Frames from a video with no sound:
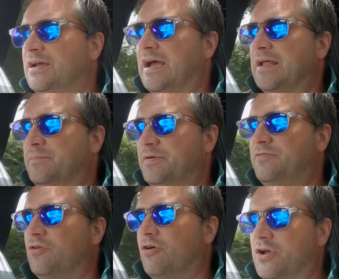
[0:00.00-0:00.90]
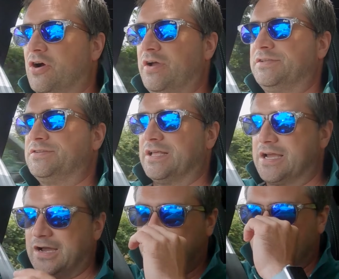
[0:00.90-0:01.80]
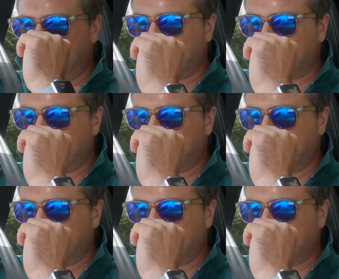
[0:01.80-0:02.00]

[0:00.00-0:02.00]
and before I got into the car,